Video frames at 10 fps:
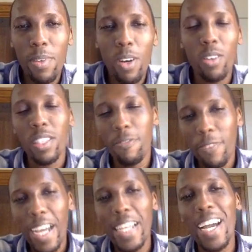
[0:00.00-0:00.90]
or
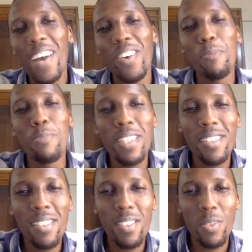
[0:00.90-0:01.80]
define our
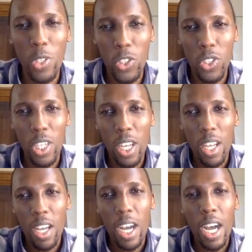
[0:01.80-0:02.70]
beans, which
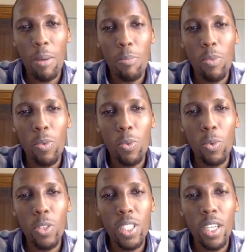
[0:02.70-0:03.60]

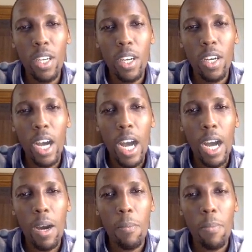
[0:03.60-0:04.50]
would
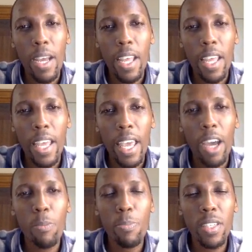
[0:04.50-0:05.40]

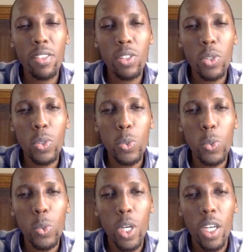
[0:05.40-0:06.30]
help us
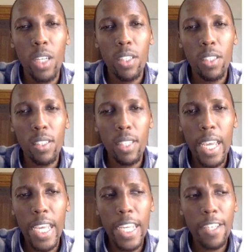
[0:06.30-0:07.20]
to
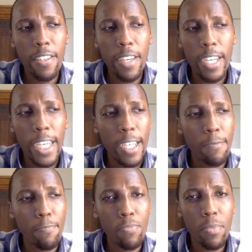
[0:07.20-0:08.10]
say
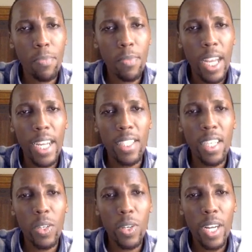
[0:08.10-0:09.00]

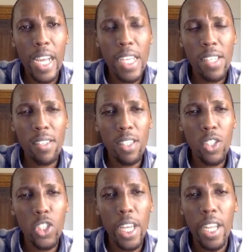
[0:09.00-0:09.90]
categorize
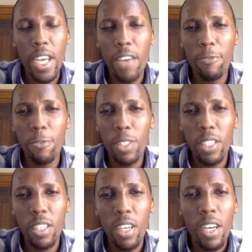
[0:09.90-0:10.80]
each and every